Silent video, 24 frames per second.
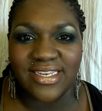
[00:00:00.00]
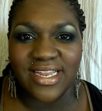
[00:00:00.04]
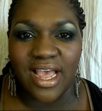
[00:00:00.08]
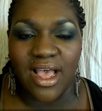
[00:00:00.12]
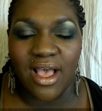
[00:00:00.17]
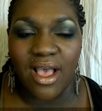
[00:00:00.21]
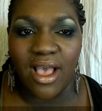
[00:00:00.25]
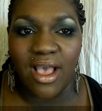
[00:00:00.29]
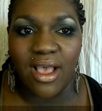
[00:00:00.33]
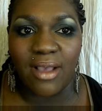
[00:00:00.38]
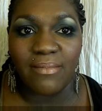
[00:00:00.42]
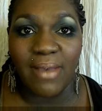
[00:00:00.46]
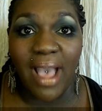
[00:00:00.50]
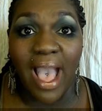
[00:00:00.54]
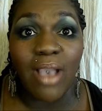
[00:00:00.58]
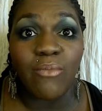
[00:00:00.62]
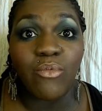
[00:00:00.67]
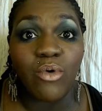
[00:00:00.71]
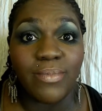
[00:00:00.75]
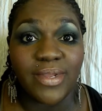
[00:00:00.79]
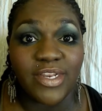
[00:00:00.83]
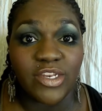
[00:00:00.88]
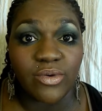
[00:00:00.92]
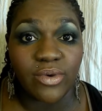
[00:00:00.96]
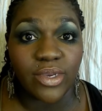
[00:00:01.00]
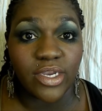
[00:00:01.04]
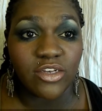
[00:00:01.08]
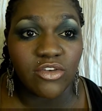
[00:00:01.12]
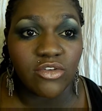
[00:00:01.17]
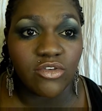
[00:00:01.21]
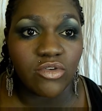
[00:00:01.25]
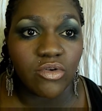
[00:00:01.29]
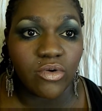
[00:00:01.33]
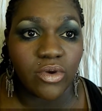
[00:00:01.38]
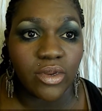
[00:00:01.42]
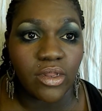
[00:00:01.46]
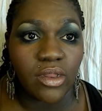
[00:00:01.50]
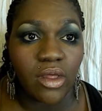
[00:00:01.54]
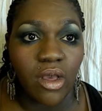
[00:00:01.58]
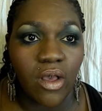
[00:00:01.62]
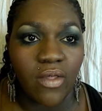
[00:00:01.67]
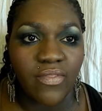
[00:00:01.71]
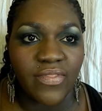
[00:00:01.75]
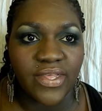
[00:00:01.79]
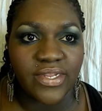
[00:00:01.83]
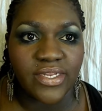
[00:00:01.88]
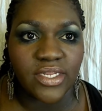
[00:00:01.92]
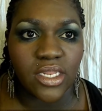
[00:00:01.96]
um, I will be doing a tutorial
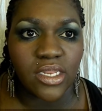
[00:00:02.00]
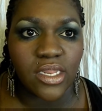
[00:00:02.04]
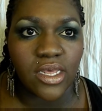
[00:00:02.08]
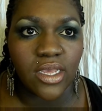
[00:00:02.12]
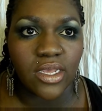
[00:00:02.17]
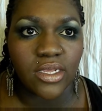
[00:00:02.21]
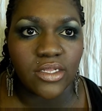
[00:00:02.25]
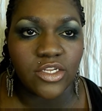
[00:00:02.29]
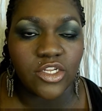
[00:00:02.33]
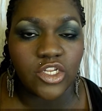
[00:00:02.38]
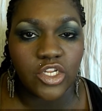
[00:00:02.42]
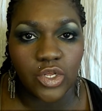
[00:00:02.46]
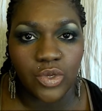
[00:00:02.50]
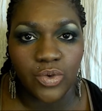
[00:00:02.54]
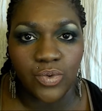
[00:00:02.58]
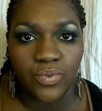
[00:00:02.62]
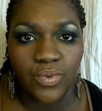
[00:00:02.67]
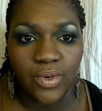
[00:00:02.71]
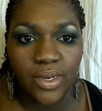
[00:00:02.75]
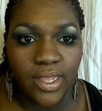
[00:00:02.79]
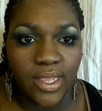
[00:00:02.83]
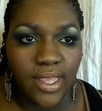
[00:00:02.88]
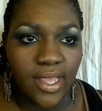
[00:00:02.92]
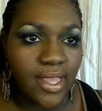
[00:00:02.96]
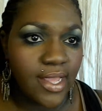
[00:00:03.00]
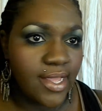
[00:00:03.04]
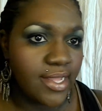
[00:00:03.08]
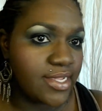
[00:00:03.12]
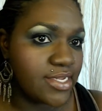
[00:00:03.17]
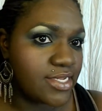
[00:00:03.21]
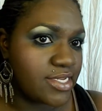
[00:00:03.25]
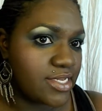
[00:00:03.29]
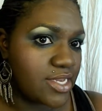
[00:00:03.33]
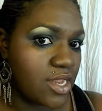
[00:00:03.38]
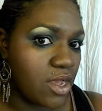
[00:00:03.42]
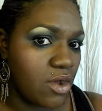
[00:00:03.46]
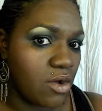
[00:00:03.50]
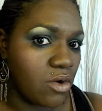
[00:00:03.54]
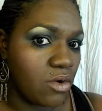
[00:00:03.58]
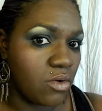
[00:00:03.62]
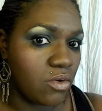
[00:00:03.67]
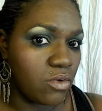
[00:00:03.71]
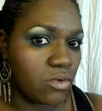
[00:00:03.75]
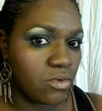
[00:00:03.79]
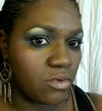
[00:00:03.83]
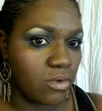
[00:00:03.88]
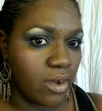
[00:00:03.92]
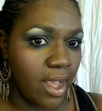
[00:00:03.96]
on this look soon.
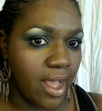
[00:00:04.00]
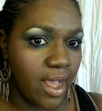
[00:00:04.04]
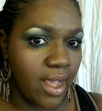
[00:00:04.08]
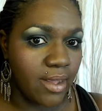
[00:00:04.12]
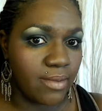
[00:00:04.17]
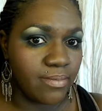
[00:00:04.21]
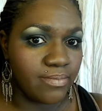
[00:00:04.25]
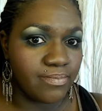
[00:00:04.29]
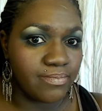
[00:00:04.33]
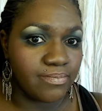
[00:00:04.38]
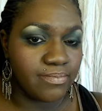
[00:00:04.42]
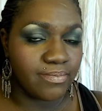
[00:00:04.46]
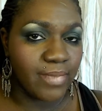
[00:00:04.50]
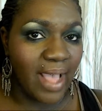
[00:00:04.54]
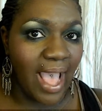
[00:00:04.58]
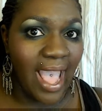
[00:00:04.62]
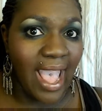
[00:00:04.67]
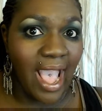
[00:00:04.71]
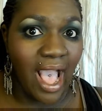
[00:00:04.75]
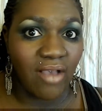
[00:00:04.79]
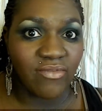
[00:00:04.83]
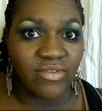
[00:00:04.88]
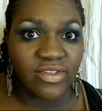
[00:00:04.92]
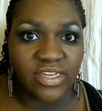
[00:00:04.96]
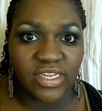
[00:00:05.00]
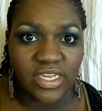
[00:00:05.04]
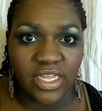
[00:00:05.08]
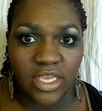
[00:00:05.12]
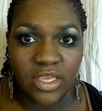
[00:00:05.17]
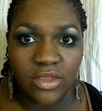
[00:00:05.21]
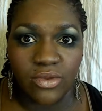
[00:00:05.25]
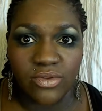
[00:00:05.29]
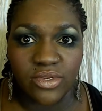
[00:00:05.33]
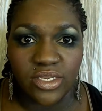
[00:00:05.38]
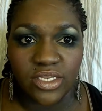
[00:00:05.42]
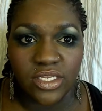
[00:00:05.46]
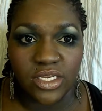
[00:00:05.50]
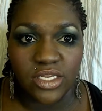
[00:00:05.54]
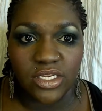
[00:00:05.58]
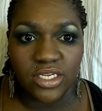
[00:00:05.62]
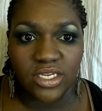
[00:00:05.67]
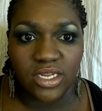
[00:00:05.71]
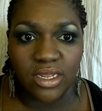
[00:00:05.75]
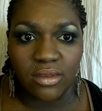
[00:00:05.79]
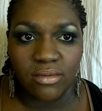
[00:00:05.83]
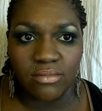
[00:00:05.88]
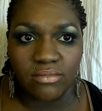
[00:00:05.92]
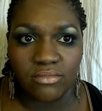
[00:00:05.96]
So um, I obviously used
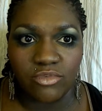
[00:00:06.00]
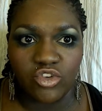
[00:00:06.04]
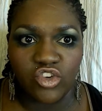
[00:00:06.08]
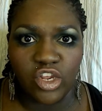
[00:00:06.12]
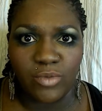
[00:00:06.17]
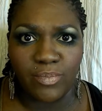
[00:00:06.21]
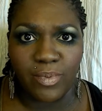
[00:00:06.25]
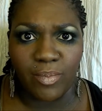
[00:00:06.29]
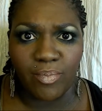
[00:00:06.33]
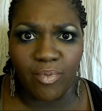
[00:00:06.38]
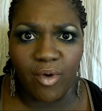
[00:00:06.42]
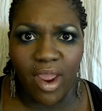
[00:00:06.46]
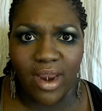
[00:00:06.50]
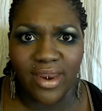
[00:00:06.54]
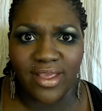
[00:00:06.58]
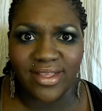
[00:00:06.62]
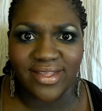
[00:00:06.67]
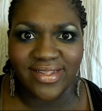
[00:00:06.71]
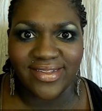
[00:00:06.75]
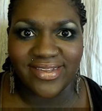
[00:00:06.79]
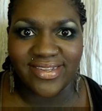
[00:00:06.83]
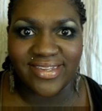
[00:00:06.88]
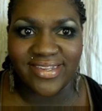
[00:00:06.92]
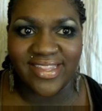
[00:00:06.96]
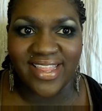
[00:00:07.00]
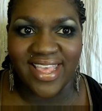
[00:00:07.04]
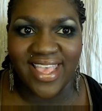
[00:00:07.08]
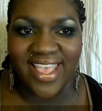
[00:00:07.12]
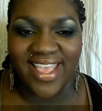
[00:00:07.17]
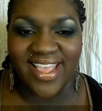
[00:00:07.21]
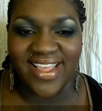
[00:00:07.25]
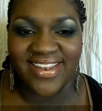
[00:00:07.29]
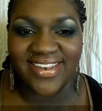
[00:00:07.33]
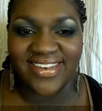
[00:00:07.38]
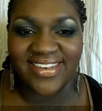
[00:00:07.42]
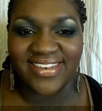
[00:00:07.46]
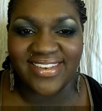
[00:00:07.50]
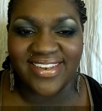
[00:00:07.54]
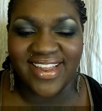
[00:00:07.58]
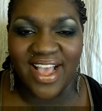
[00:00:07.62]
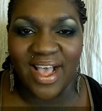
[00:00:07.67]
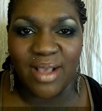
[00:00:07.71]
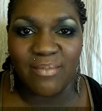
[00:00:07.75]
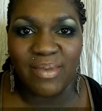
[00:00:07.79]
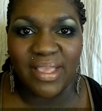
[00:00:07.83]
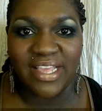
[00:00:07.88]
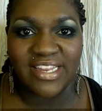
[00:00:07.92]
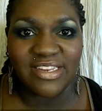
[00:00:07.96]
some cheaper products than
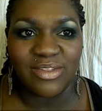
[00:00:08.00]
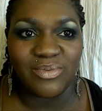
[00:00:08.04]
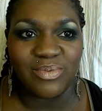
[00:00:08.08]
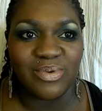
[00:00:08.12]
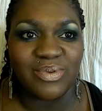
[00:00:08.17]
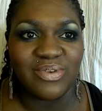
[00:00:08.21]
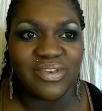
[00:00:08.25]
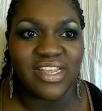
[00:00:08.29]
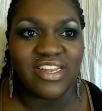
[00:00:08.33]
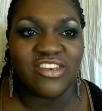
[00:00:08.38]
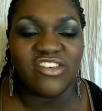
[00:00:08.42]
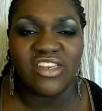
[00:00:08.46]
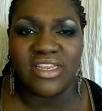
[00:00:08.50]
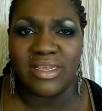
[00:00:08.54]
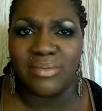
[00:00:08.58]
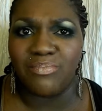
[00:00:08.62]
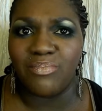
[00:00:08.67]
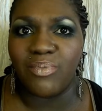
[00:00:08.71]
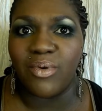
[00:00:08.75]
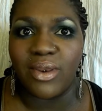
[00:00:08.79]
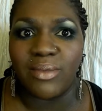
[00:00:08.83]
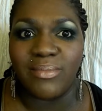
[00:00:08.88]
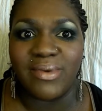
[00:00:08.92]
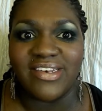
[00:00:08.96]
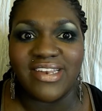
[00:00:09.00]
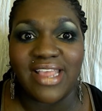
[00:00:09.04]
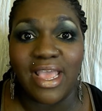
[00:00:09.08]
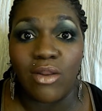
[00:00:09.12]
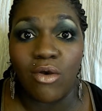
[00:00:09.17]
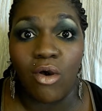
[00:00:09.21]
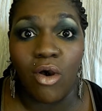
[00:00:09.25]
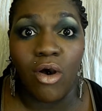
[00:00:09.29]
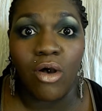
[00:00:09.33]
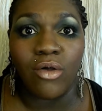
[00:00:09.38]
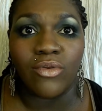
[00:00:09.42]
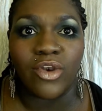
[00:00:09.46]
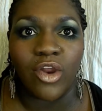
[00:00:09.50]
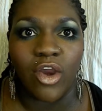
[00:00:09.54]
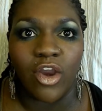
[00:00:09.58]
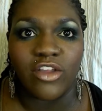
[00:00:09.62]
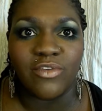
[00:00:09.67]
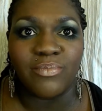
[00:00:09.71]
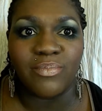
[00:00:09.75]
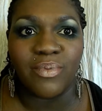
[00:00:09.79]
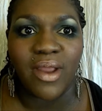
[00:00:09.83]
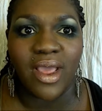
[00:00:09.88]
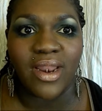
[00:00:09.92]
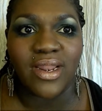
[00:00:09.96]
uh, Pixiwoo did. She pretty much had all
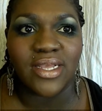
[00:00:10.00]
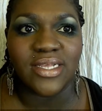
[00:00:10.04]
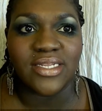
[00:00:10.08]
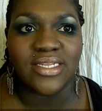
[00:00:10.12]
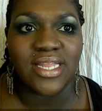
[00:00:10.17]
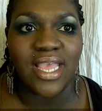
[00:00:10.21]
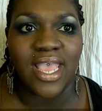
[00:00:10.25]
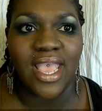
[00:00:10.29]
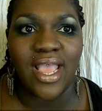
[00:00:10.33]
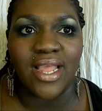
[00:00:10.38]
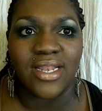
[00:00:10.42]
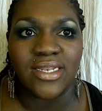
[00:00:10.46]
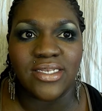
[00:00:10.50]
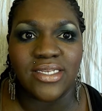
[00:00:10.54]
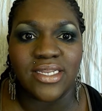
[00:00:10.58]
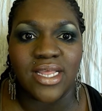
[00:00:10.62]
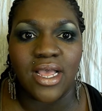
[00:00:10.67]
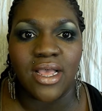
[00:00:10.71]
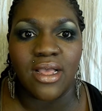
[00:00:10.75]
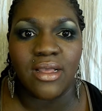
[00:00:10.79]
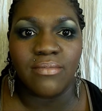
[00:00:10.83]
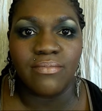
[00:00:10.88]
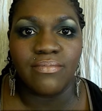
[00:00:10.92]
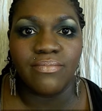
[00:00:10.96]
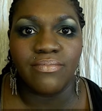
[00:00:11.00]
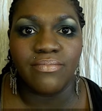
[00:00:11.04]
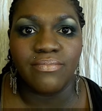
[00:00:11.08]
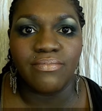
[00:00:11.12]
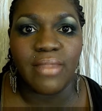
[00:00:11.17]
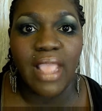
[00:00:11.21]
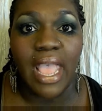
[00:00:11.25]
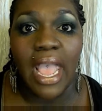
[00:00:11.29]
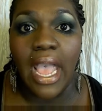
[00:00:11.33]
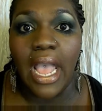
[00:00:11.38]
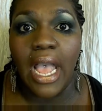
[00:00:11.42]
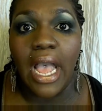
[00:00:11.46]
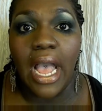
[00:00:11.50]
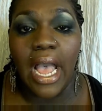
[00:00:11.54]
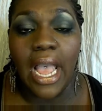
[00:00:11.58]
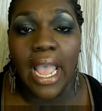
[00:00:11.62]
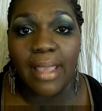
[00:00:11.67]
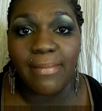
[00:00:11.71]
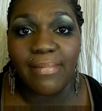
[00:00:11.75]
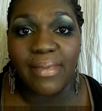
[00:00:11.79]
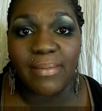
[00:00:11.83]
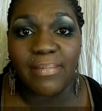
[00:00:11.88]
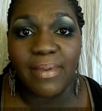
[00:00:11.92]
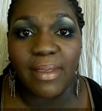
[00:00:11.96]
NARS products and... Um, I
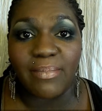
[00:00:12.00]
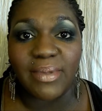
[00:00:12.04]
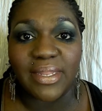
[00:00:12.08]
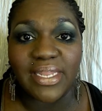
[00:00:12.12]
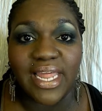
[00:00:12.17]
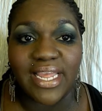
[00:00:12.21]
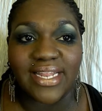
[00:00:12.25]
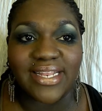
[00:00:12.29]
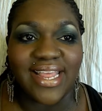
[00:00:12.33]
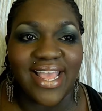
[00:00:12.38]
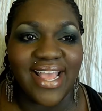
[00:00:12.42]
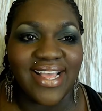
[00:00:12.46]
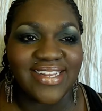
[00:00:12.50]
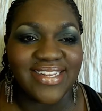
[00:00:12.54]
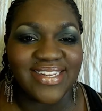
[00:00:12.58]
ain't big pimping like that.